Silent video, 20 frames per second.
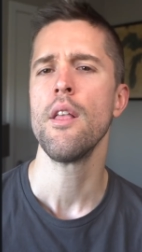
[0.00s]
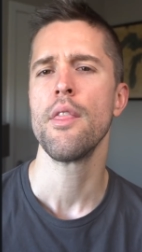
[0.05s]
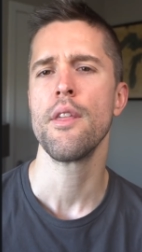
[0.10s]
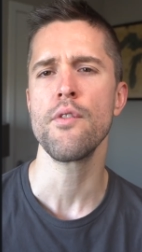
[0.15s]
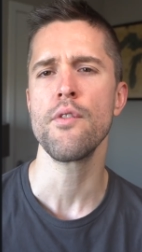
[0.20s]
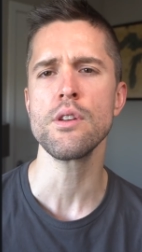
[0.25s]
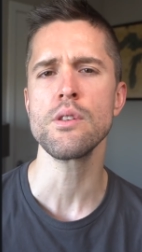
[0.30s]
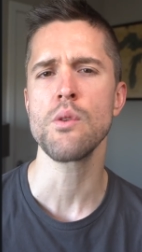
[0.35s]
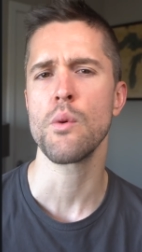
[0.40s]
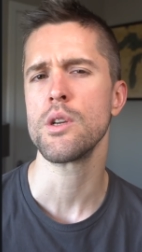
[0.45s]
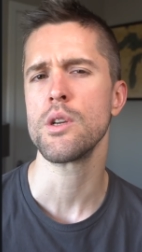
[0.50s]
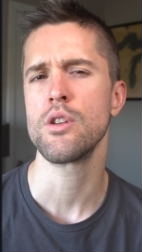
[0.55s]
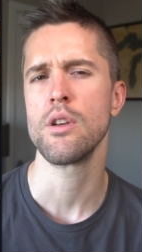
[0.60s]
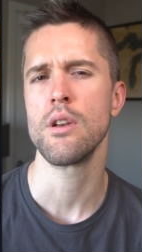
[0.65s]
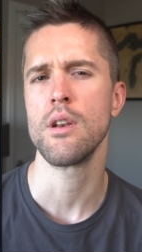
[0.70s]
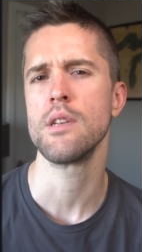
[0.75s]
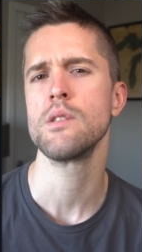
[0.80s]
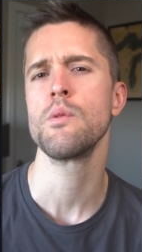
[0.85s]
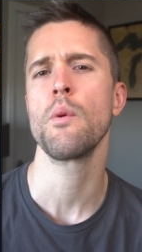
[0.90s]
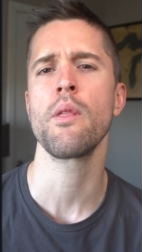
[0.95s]
The first
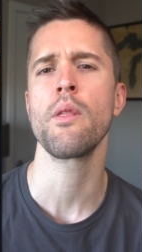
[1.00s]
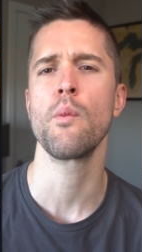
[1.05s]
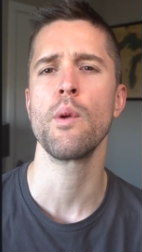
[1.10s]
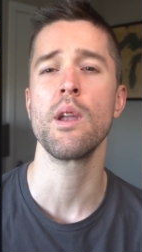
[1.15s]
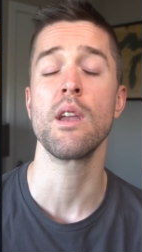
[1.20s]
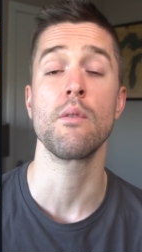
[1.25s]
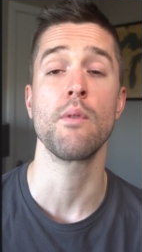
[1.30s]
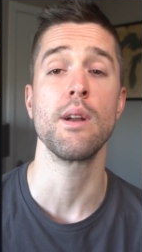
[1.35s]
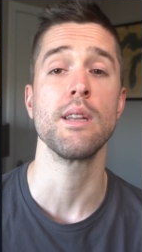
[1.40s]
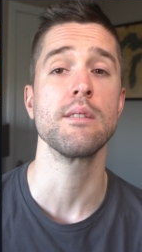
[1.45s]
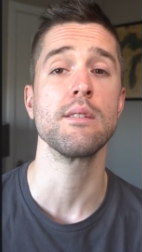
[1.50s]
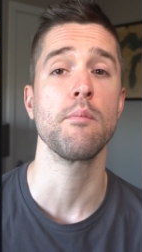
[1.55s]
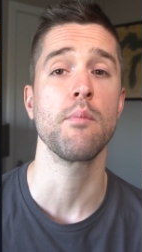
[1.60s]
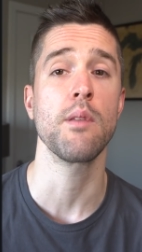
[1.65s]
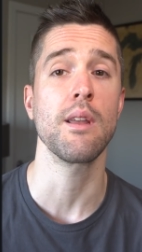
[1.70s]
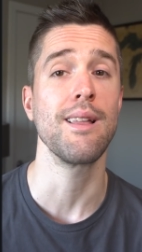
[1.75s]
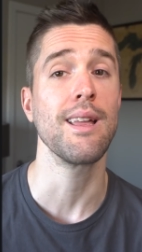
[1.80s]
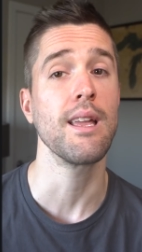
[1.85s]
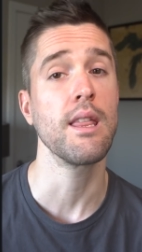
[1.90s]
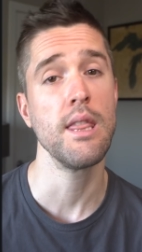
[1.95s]
question is whether we can write
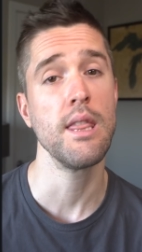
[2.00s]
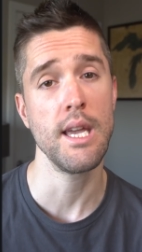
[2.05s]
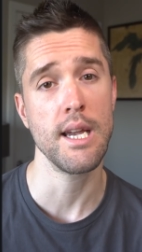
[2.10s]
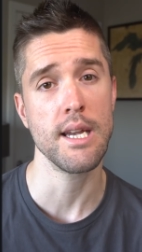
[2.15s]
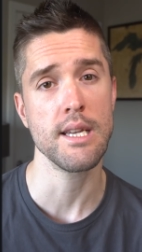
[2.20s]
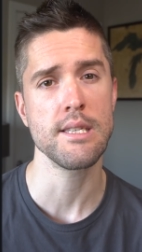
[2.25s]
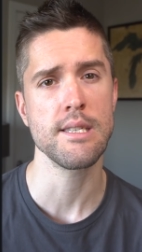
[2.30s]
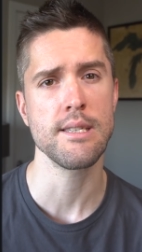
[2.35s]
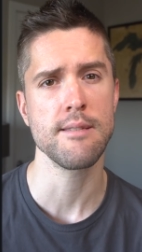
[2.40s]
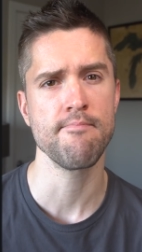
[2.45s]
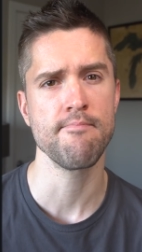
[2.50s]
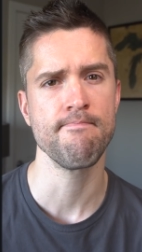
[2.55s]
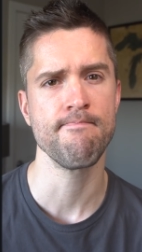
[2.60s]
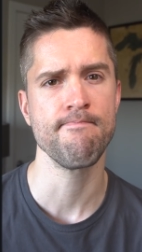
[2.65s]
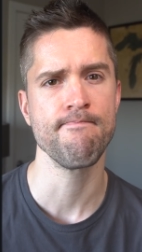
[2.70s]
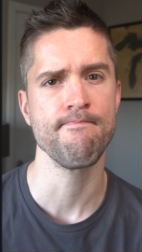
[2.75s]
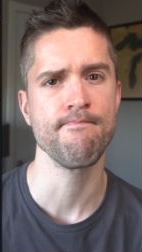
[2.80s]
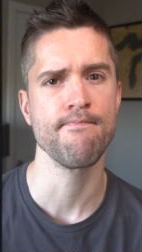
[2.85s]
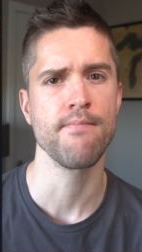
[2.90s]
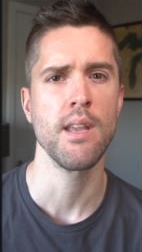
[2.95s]
something like this.
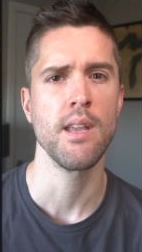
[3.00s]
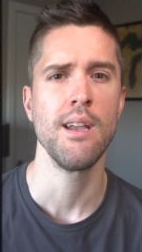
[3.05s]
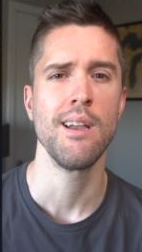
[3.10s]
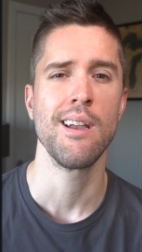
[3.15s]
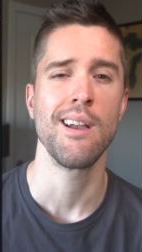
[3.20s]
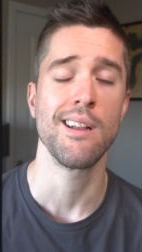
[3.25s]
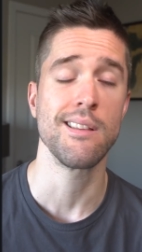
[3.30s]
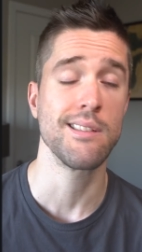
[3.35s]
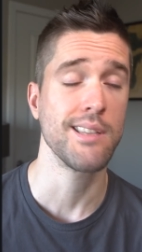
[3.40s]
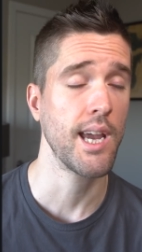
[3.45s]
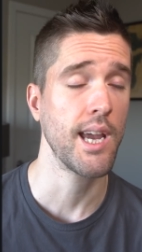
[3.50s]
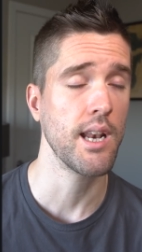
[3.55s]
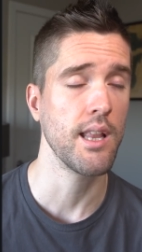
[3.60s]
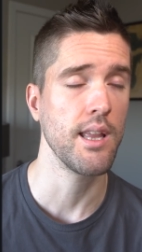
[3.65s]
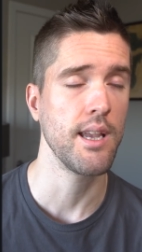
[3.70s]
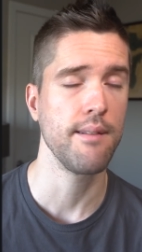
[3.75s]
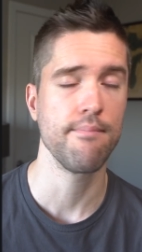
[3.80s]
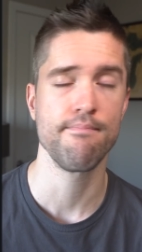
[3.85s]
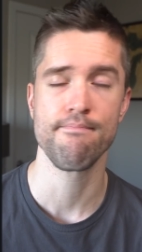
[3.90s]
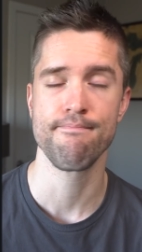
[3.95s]
And
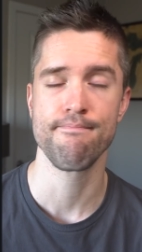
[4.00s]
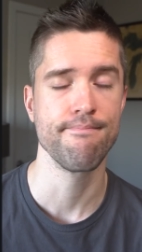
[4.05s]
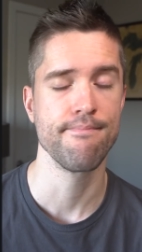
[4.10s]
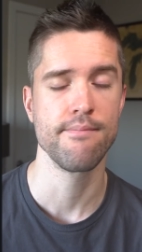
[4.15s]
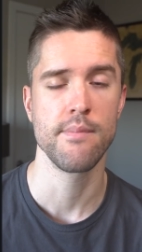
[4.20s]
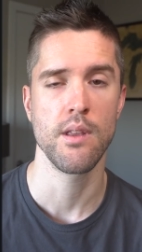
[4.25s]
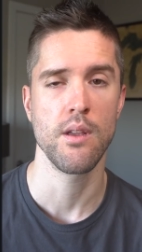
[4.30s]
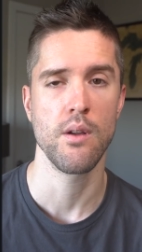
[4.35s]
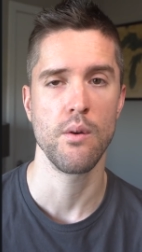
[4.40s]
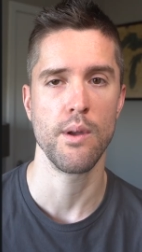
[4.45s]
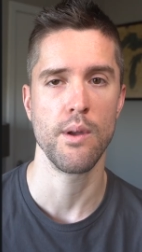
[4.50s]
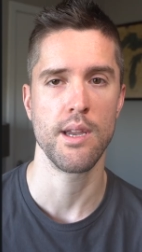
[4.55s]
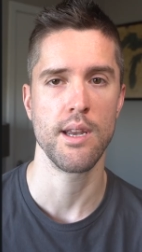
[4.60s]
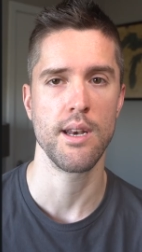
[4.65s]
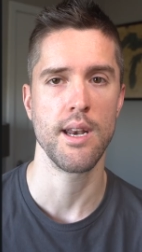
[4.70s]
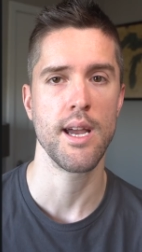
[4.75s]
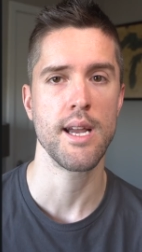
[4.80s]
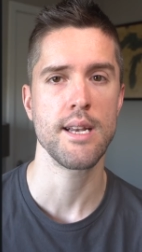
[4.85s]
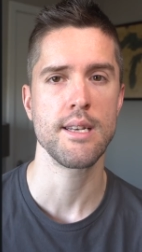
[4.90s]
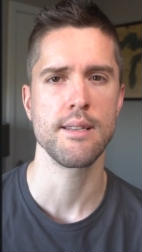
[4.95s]
sadly, we
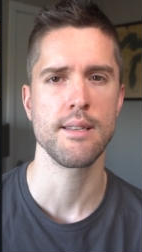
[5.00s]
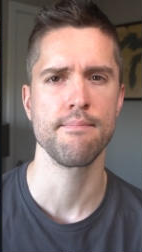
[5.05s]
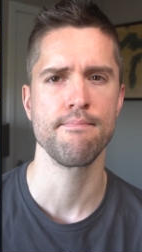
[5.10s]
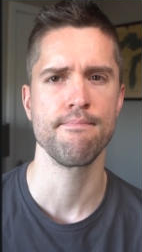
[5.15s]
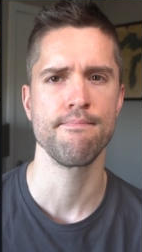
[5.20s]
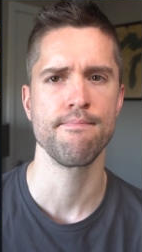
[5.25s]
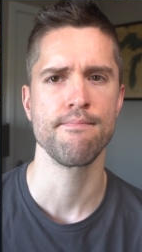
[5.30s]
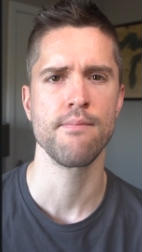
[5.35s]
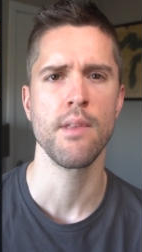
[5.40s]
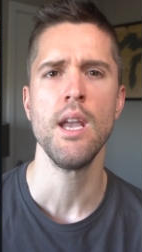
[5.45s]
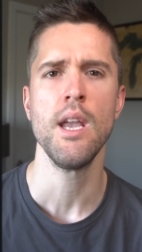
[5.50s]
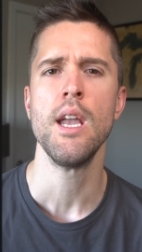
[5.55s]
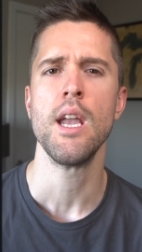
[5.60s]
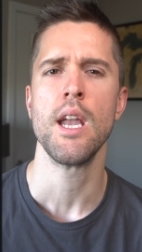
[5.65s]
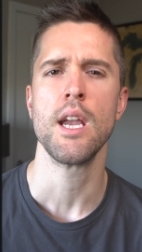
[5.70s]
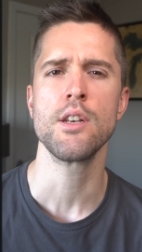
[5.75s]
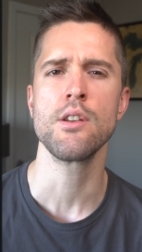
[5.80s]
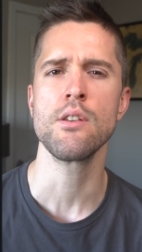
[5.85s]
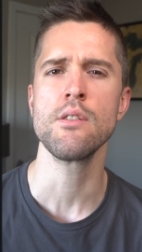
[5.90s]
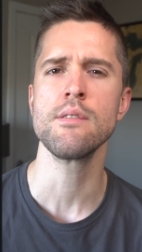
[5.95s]
cannot.
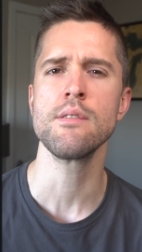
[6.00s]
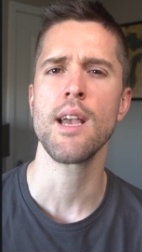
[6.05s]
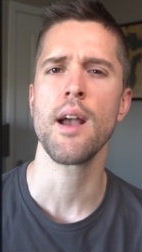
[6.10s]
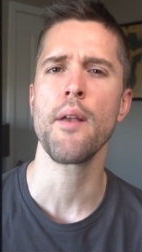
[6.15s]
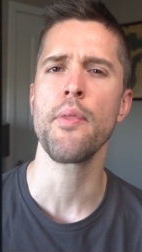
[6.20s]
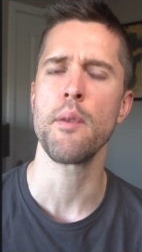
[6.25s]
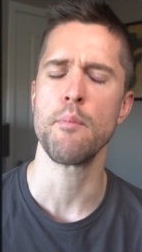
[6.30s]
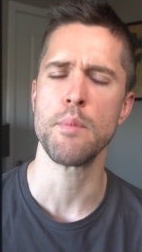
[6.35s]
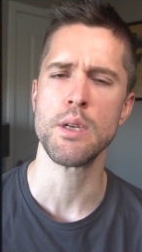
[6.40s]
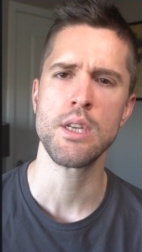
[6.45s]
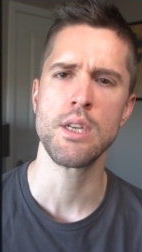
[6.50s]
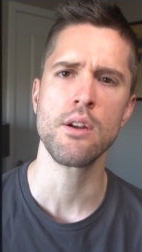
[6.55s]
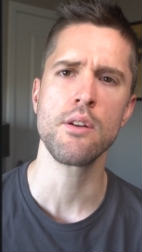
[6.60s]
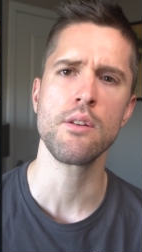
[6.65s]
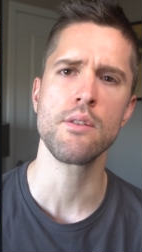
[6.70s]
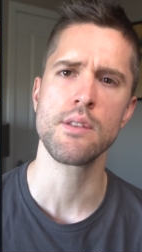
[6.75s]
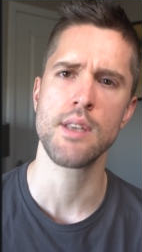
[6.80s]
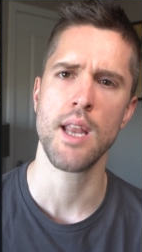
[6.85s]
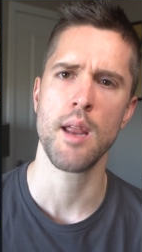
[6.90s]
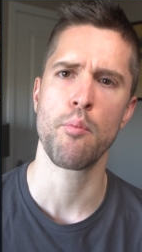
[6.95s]
It turns out that
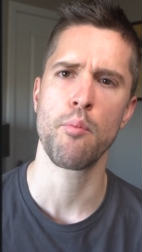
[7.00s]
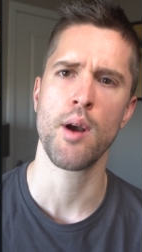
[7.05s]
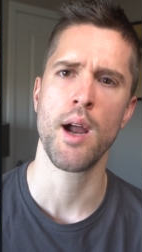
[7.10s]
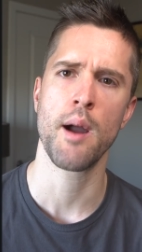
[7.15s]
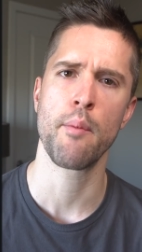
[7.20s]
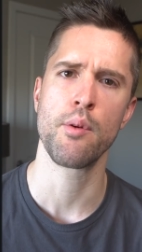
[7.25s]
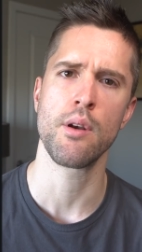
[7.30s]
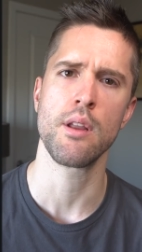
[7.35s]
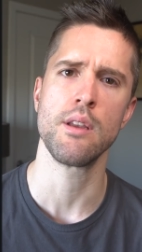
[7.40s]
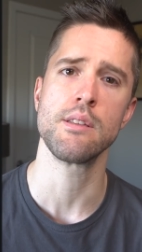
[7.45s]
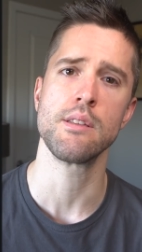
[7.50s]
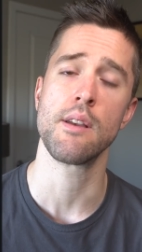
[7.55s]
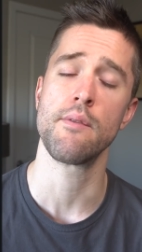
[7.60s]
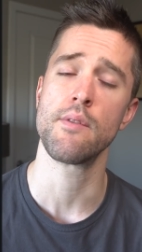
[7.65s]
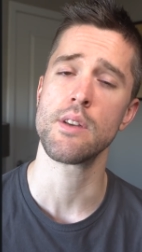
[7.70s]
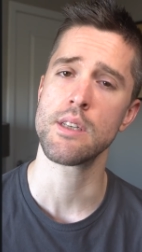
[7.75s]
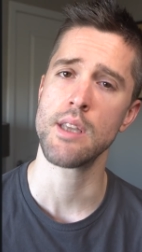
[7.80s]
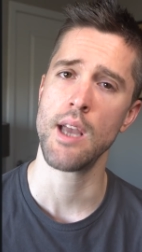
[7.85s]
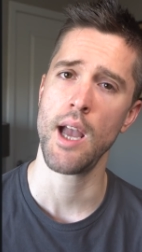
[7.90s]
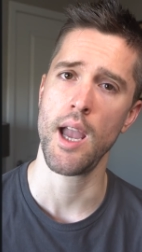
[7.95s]
material state properties of
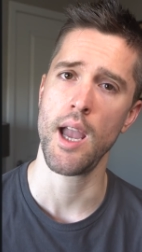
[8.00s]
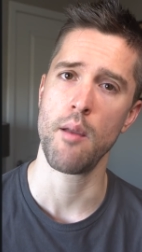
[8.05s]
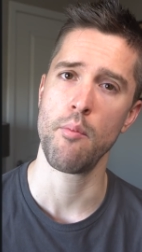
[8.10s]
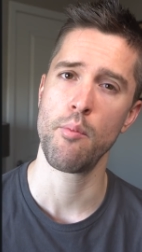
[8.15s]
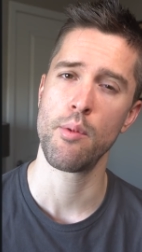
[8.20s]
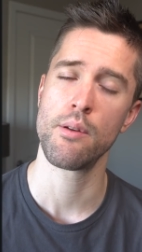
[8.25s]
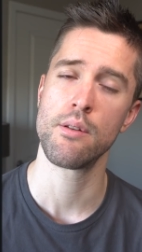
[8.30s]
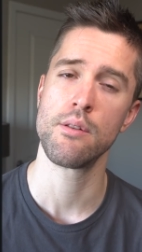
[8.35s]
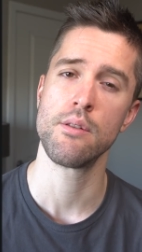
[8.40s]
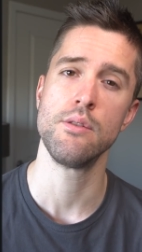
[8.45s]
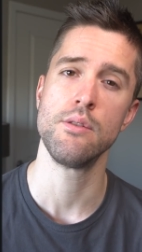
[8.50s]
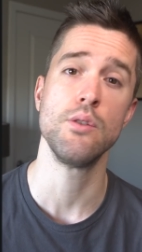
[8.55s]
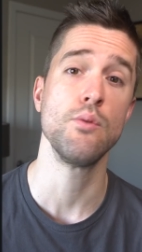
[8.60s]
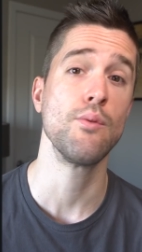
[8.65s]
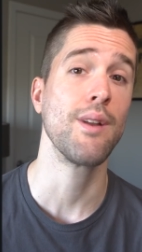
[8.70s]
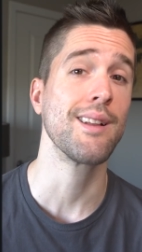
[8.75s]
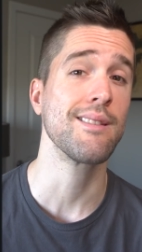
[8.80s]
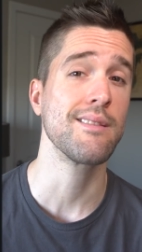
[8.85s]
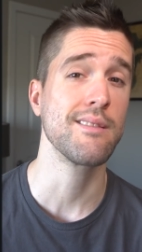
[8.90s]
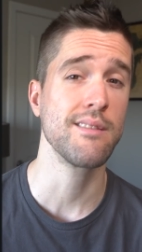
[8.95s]
a type do
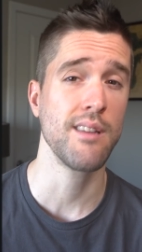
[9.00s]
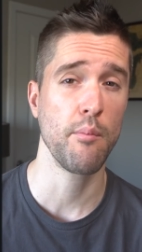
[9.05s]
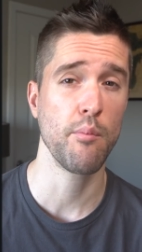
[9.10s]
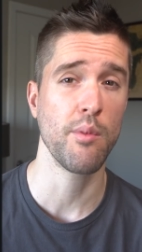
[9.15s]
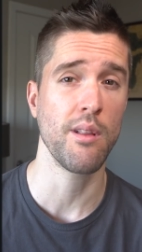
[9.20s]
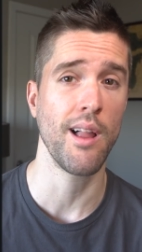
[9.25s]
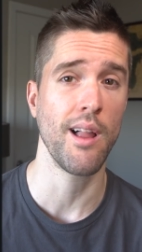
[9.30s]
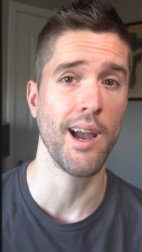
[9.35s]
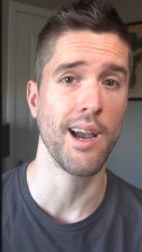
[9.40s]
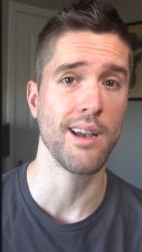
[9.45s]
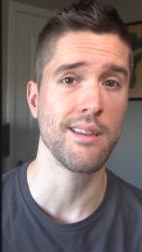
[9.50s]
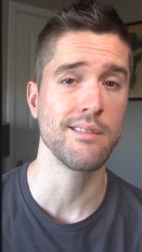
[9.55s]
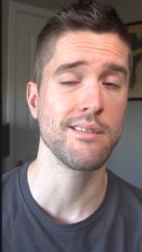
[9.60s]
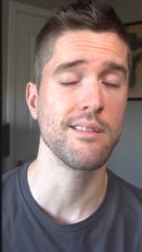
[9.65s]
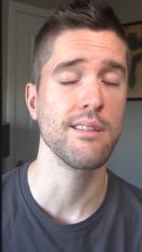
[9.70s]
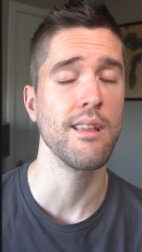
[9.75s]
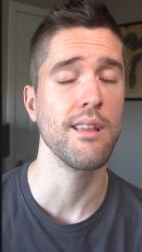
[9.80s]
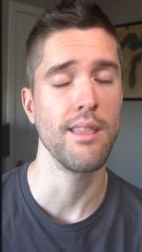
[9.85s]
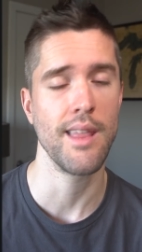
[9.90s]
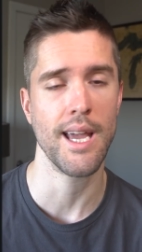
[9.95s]
not subclass
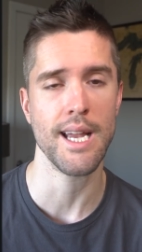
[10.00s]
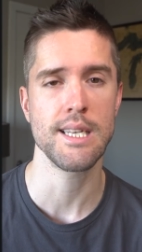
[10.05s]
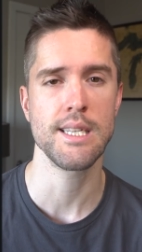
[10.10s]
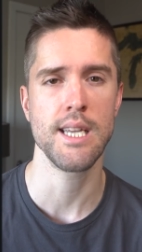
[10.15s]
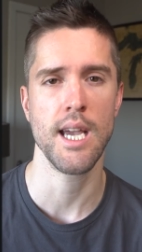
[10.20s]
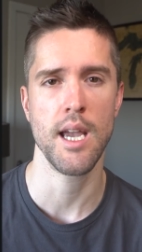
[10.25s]
that